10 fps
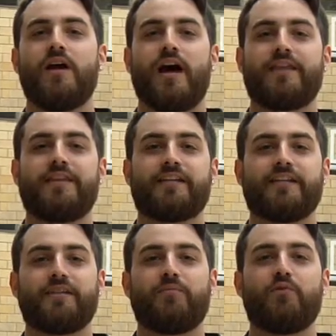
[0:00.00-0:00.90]
I
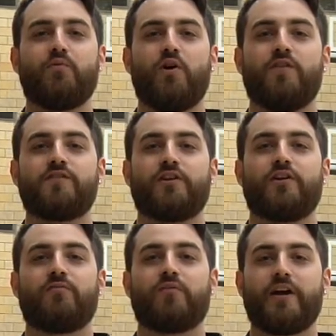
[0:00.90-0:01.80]
think that the Blue Wolves
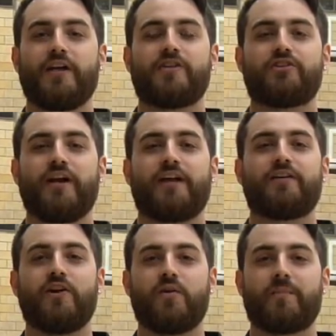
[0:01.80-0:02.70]
are right on
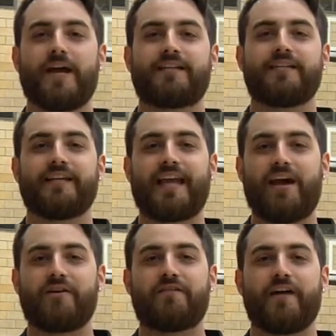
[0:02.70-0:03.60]
track going back to the
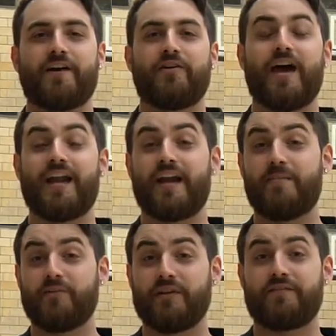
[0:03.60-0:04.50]
county final, and
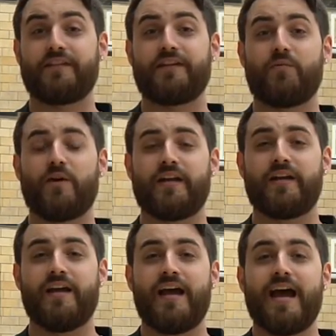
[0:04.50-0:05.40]
I believe that they'll win
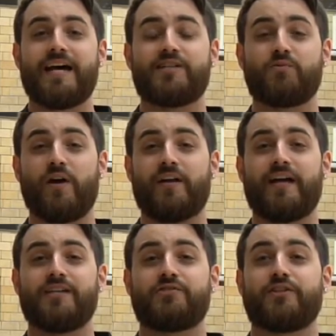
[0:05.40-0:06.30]
it, as well
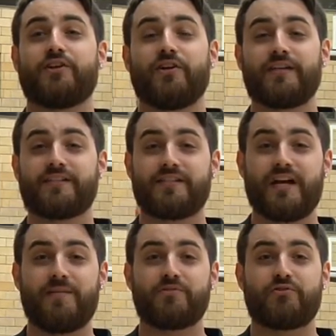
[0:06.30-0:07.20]
as returning to
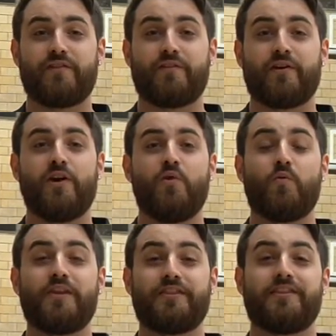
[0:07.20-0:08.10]
Toms River
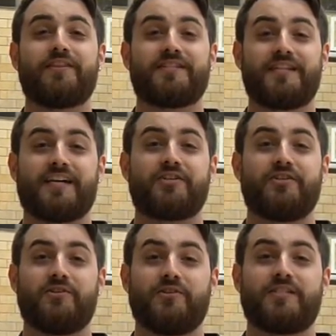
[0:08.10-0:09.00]
with the
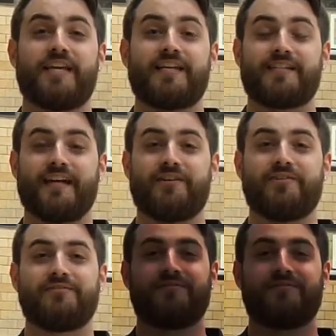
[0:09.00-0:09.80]
sectional state title.